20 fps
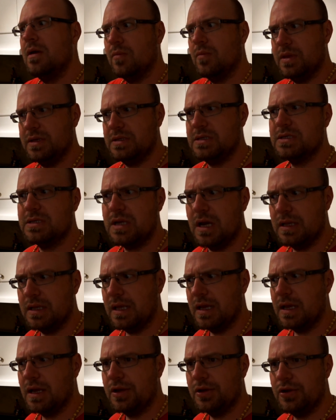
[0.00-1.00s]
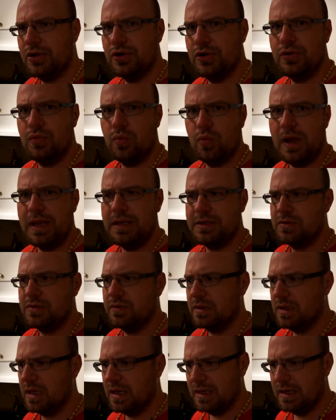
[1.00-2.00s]
This has got like a good weight to
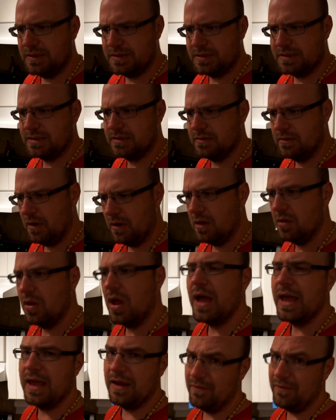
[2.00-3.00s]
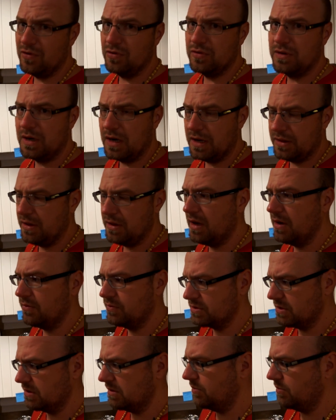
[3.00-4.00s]
it. Like it's a lot heavier than I thought it
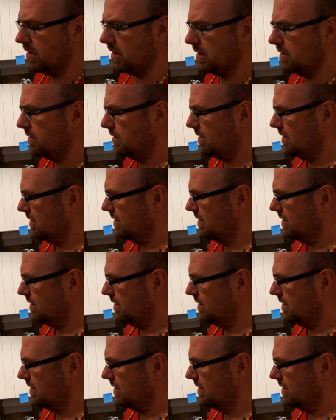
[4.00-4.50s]
was gonna be